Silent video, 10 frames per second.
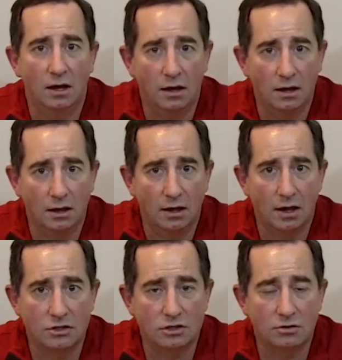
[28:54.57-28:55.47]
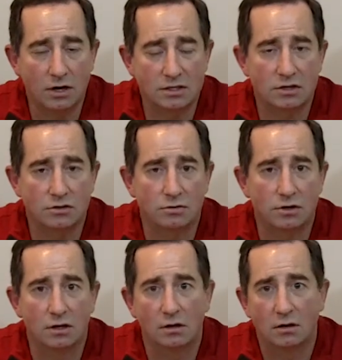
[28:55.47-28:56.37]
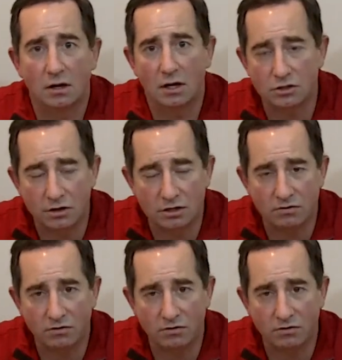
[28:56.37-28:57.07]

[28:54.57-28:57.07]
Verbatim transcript: a, a stress injury, a stress